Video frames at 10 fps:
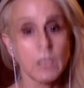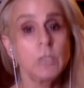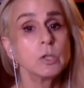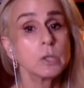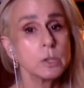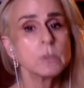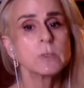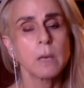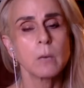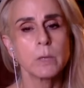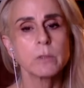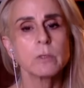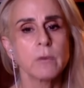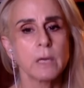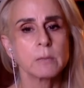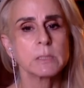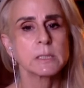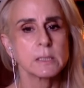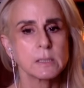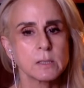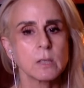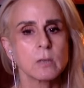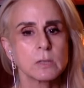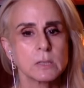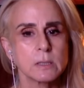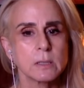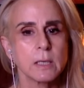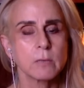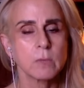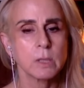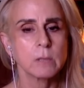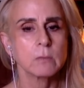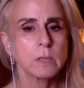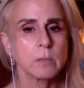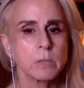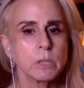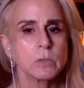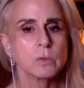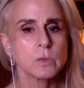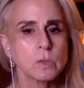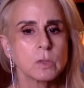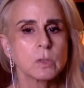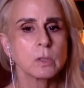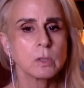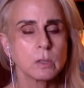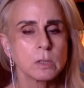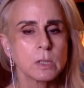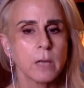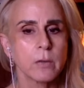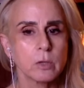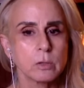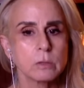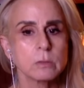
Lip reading: And you can use that with your vitamin C. So it's they can be used together.